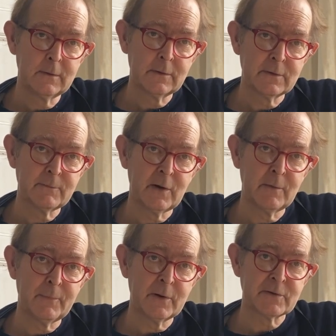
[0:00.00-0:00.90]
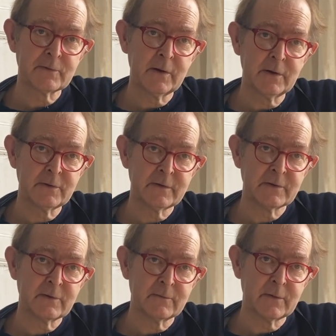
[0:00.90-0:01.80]
because my personal hygiene is
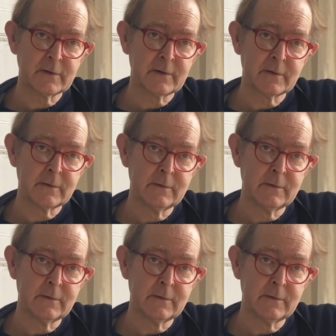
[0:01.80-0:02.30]
not very good.